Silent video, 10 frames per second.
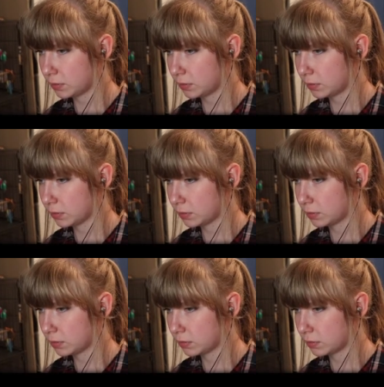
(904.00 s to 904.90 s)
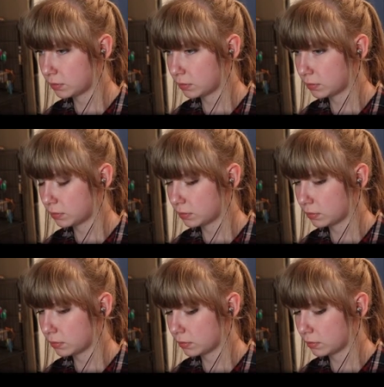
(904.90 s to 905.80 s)

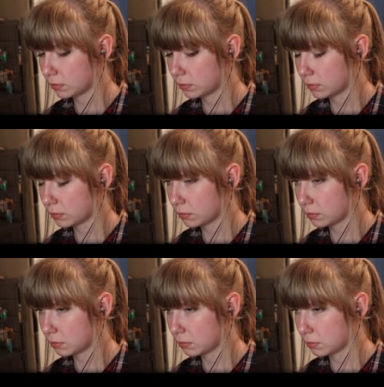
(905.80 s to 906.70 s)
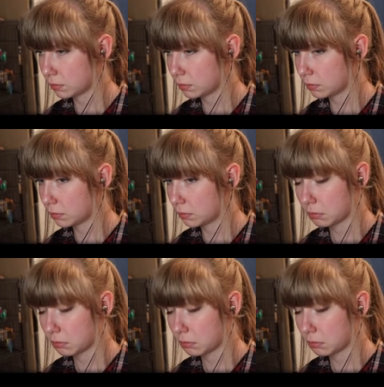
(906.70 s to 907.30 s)
(silence)